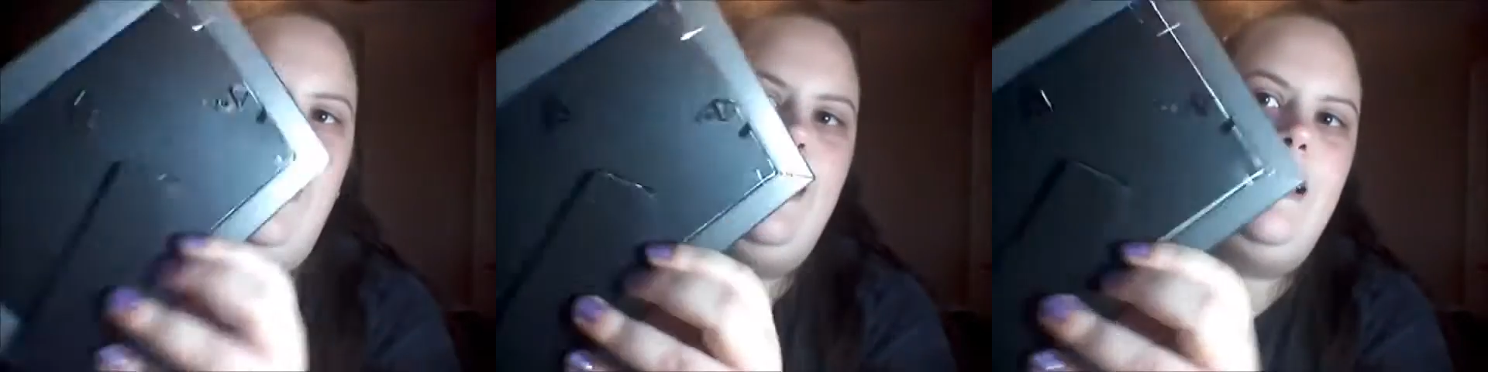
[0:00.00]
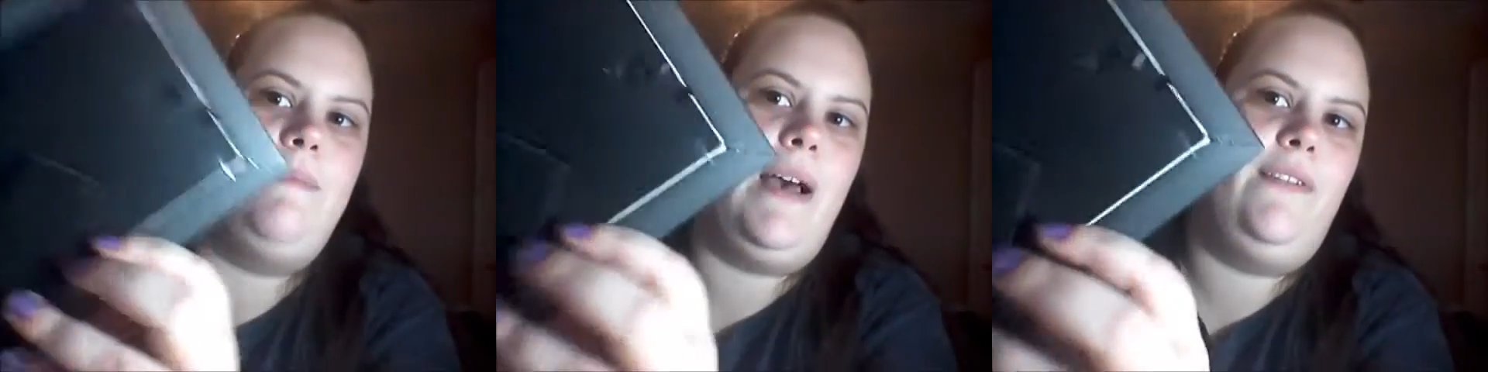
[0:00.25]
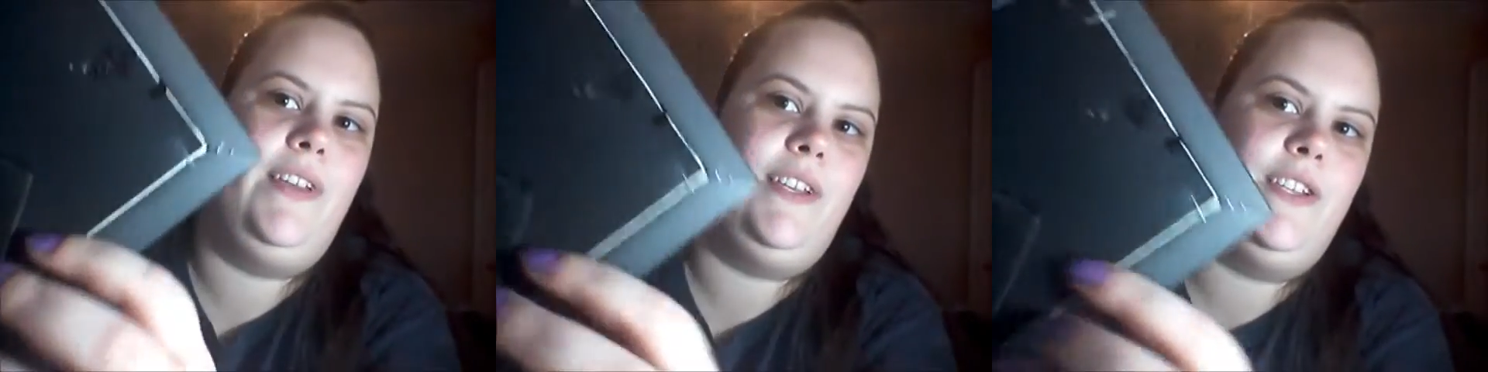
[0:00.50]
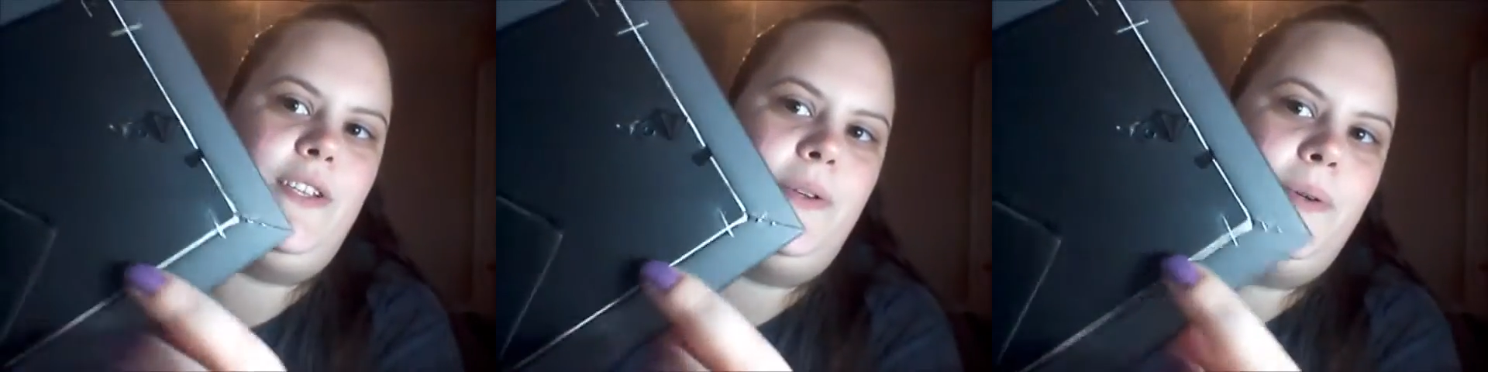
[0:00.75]
I ended up having
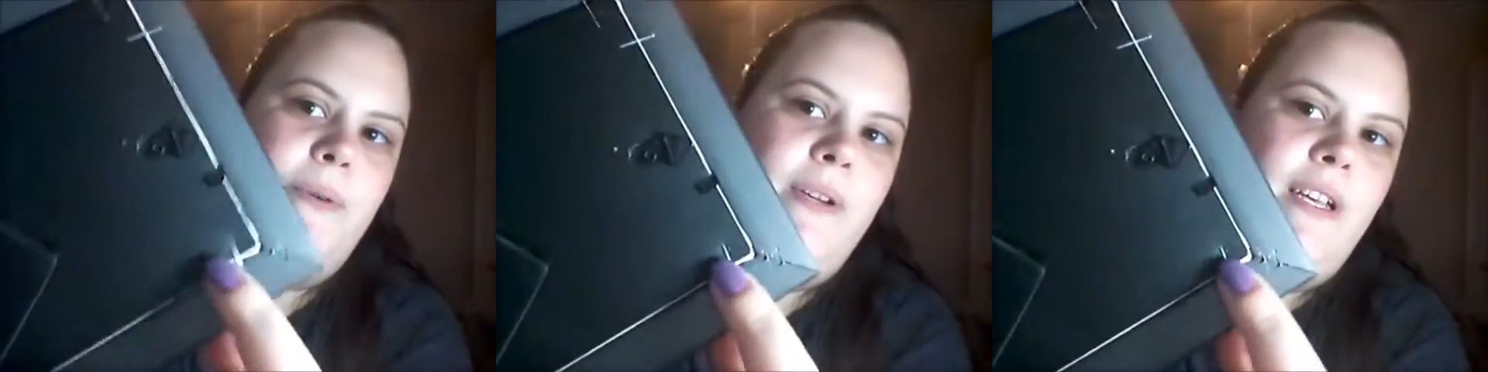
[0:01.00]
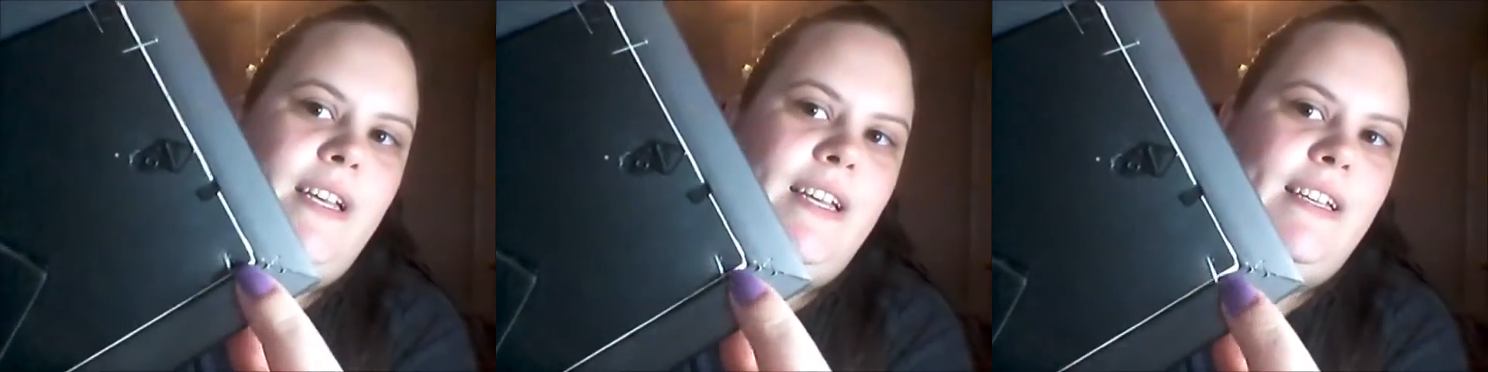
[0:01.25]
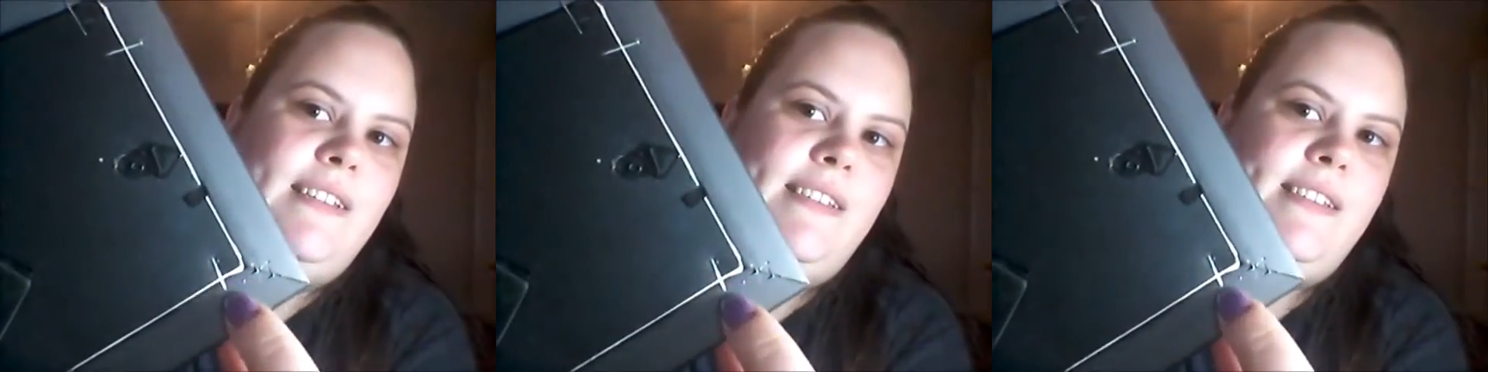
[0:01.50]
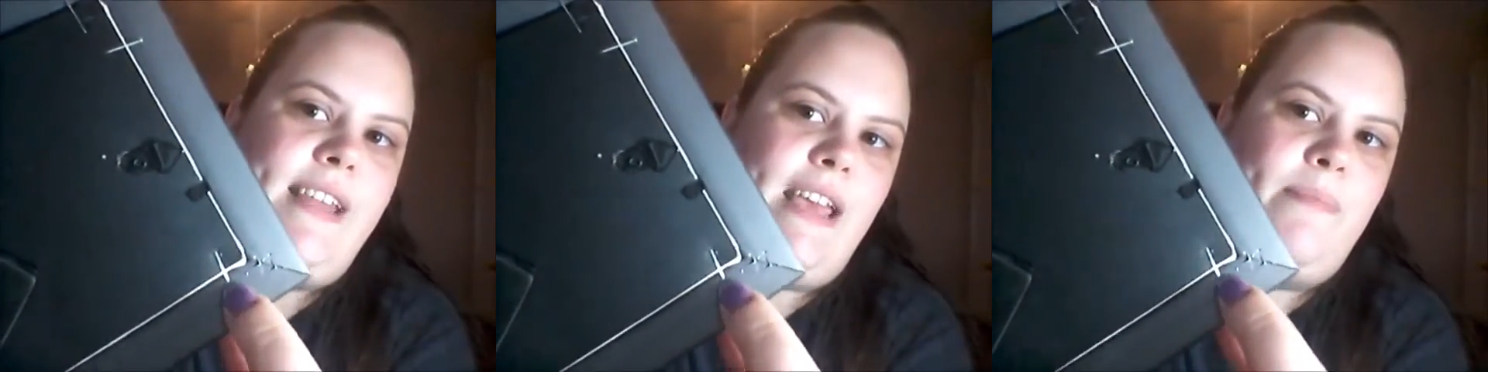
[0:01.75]
to
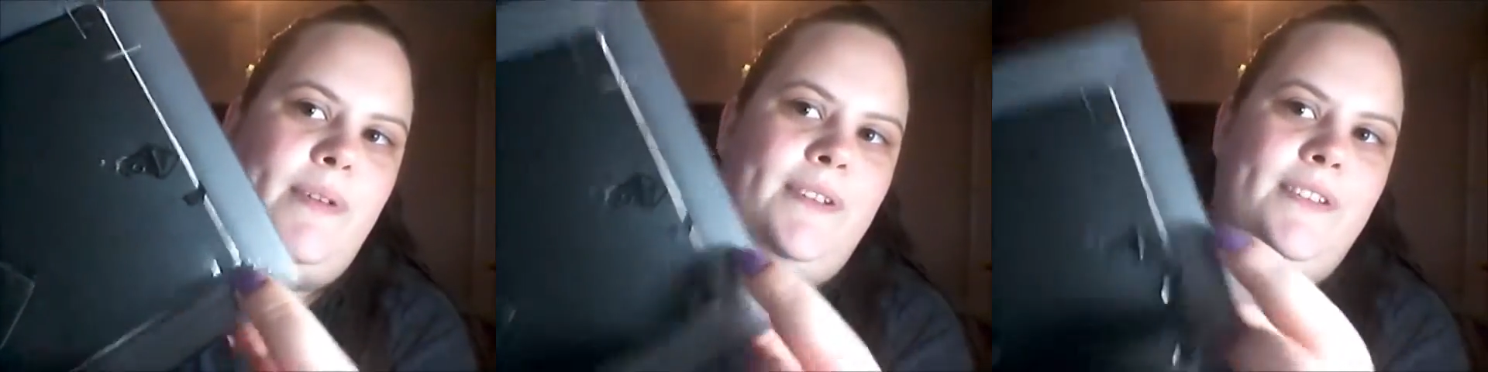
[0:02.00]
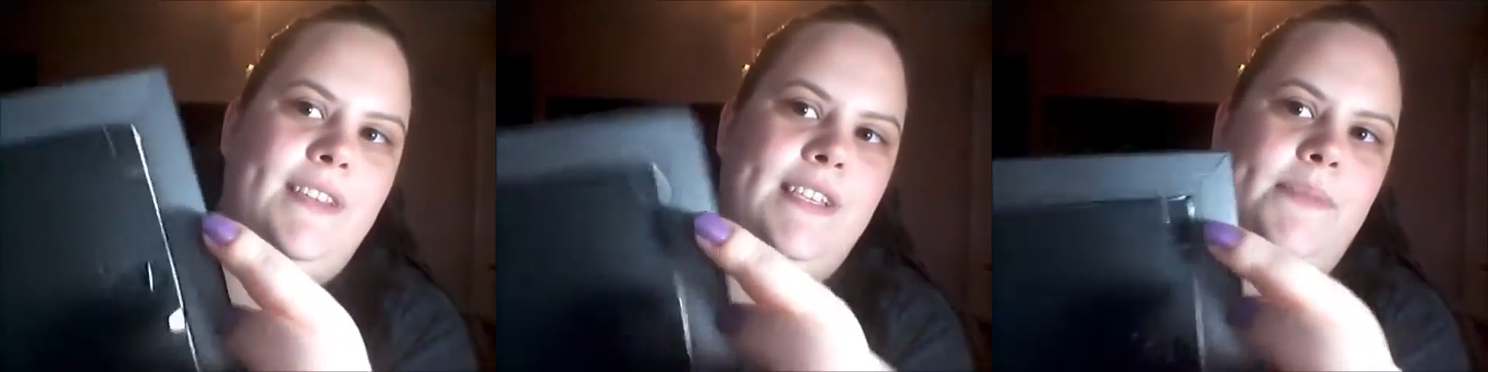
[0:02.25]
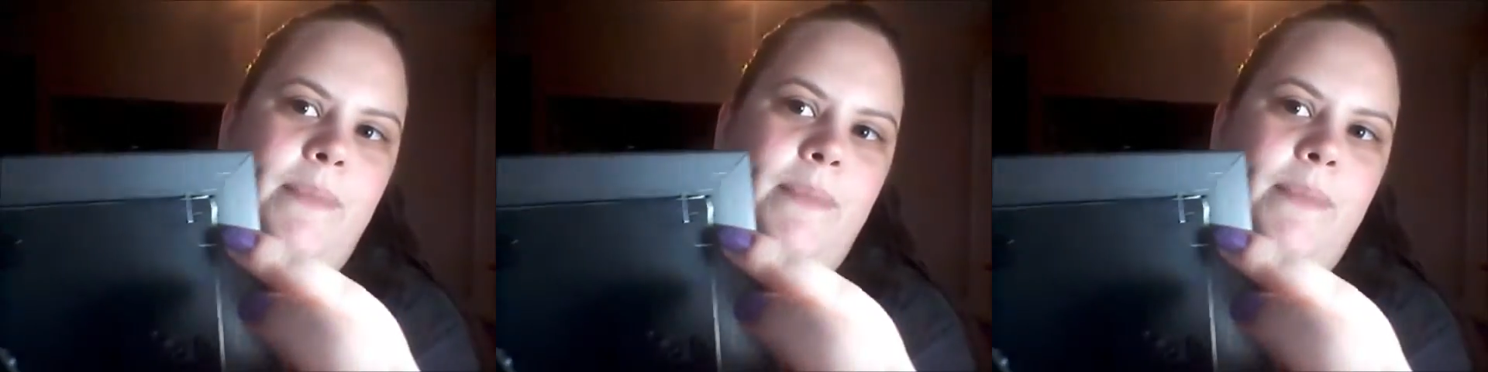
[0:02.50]
staple this